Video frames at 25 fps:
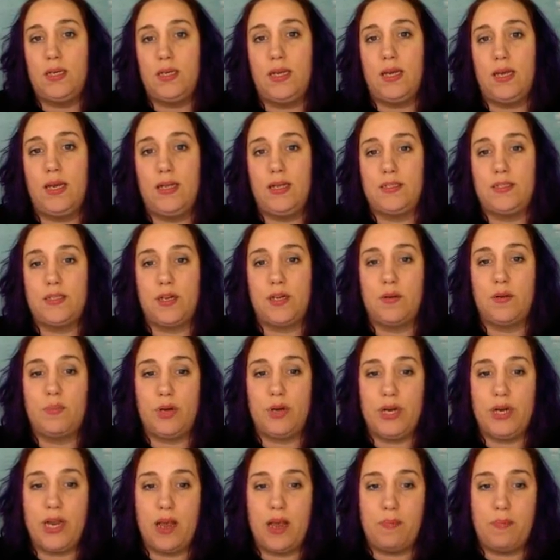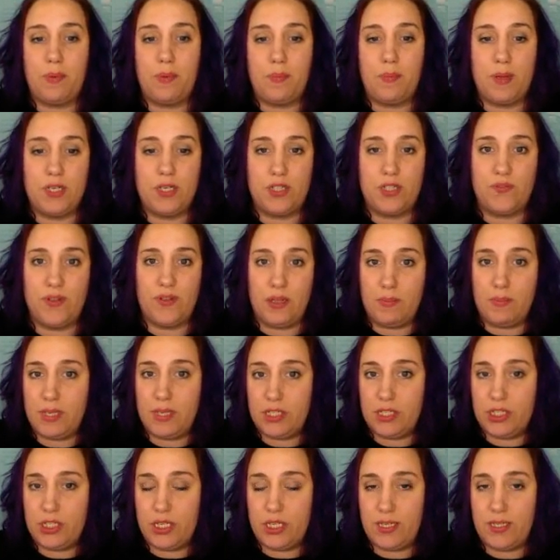it's going to bring up a bunch of
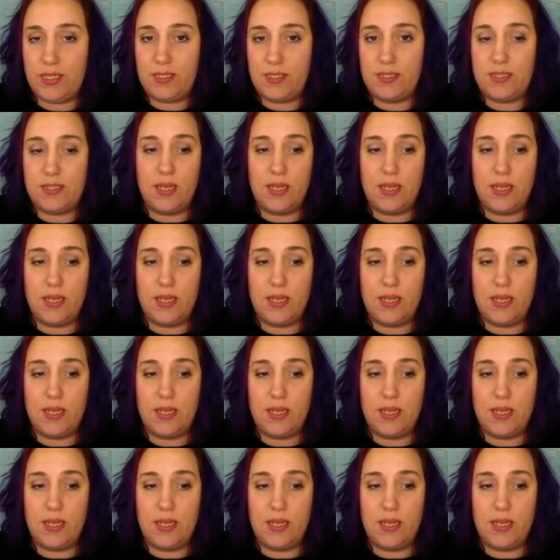images.